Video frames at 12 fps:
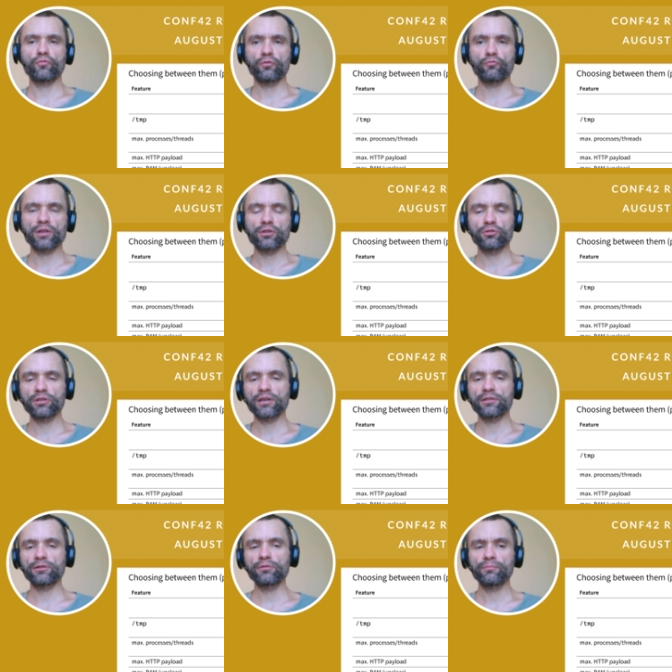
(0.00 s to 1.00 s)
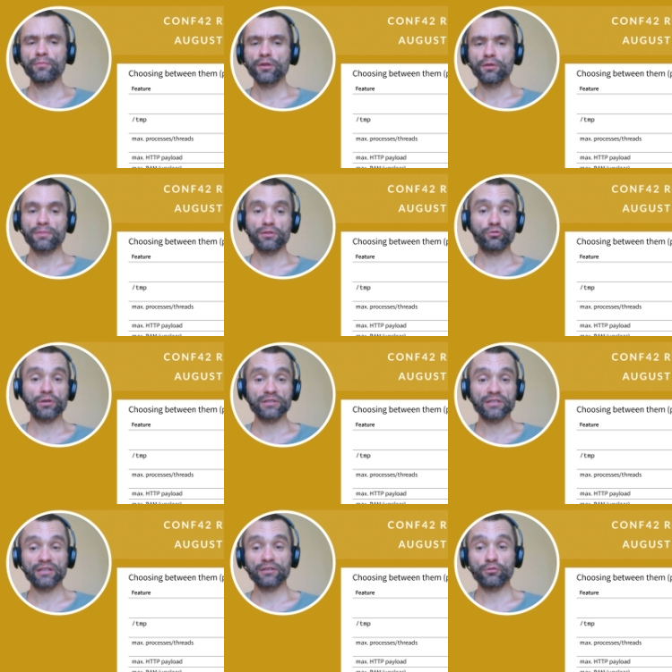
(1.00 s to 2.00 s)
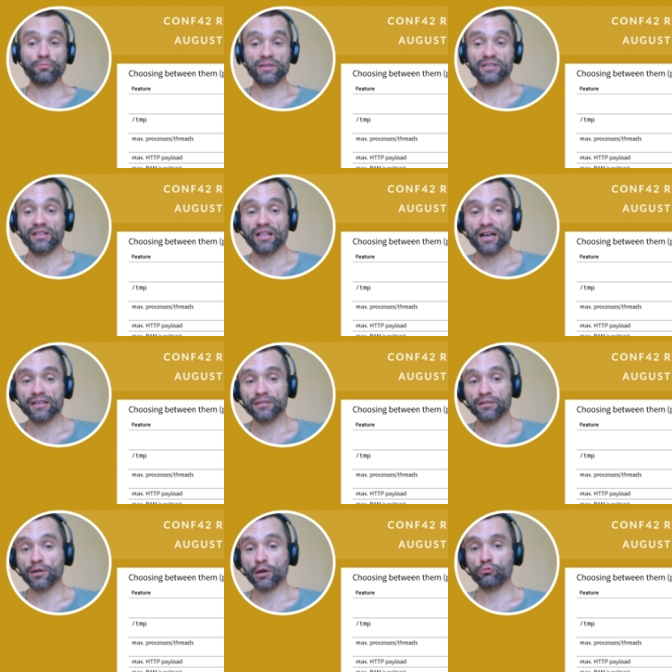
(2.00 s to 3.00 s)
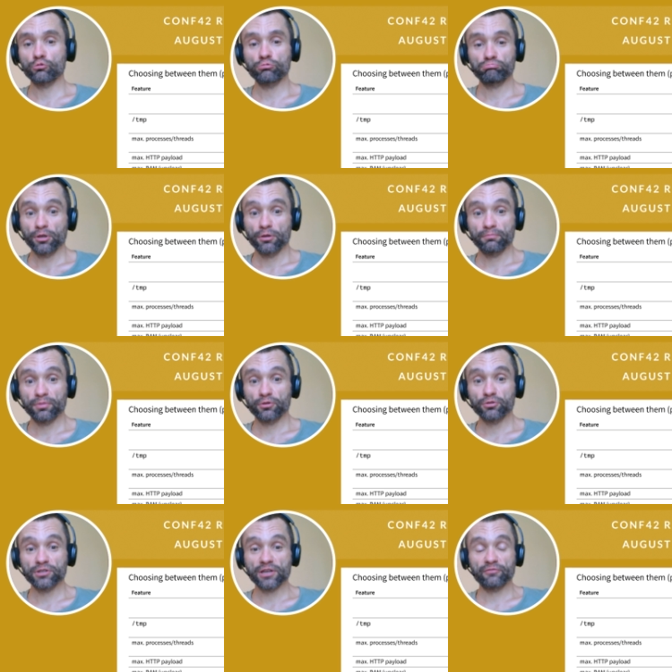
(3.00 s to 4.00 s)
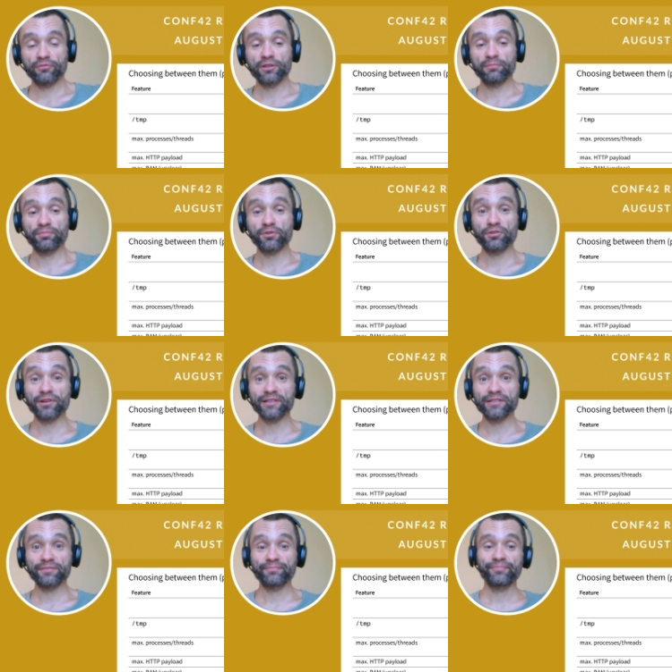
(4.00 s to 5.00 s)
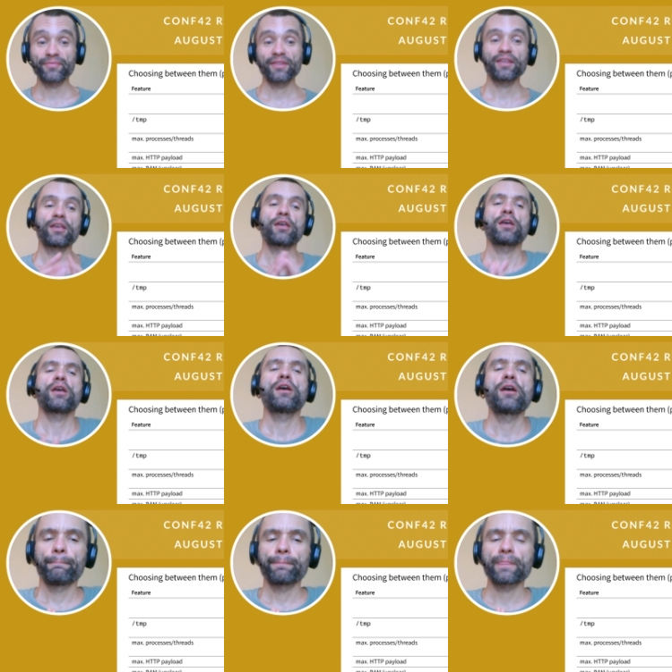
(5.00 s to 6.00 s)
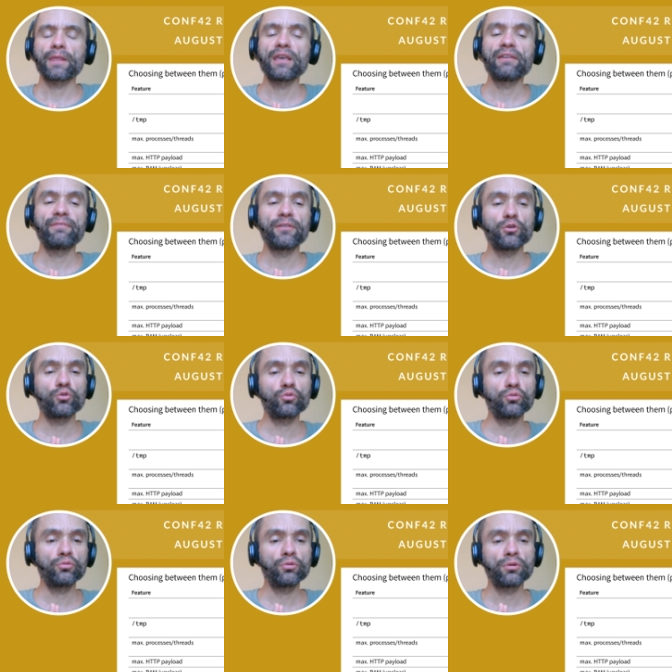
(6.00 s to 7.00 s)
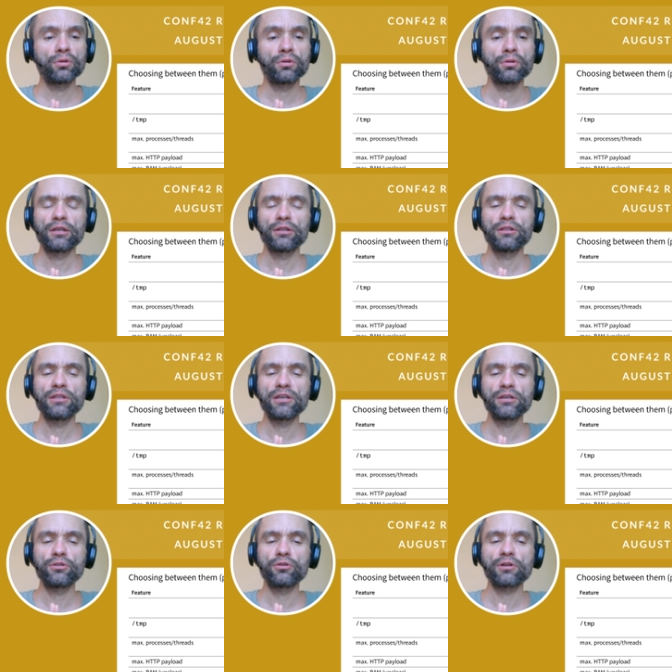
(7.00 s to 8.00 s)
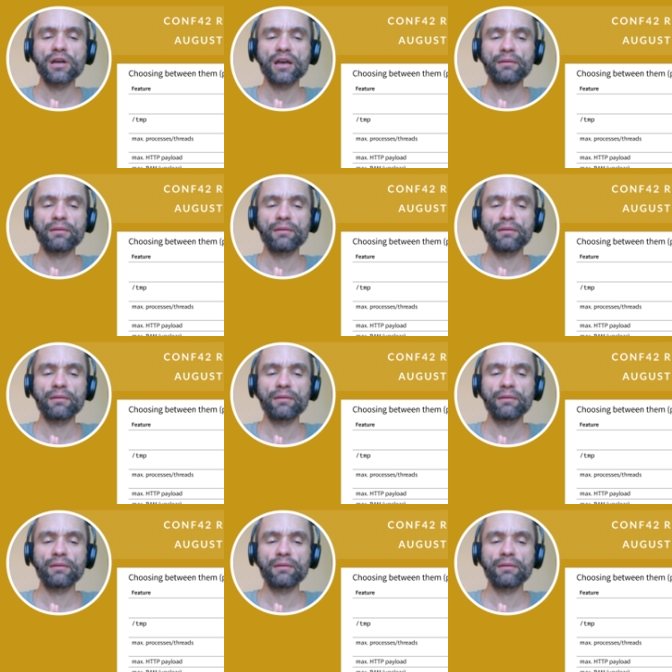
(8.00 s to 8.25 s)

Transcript: one or the other. But you, can st you may still ask around, because they are work in progress. If you need your